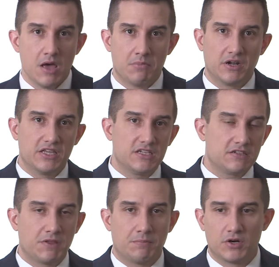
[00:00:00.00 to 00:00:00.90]
But at least
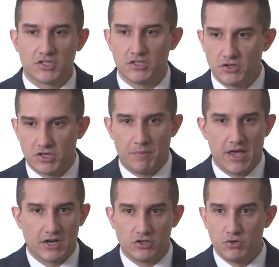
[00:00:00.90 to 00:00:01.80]
if the person knows they're
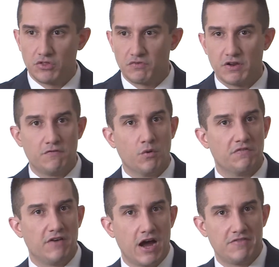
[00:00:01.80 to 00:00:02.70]
paying $2,000, $3,000,
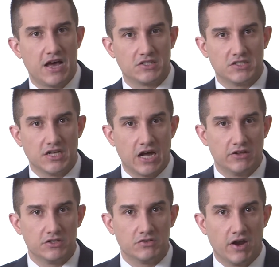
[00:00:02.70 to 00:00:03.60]
$4,000,
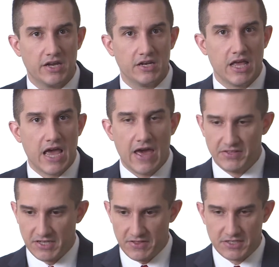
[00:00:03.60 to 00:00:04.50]
$5,000, right? And they
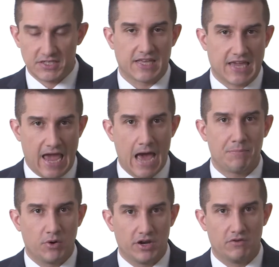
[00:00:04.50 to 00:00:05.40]
say, this is the cap
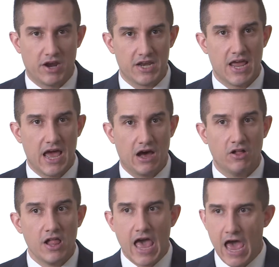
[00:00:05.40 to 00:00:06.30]
on it right now.
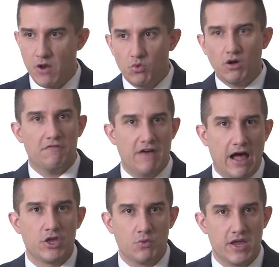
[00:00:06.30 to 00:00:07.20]
And we'll
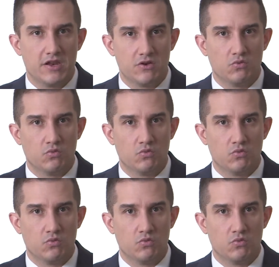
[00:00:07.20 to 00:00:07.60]
evaluate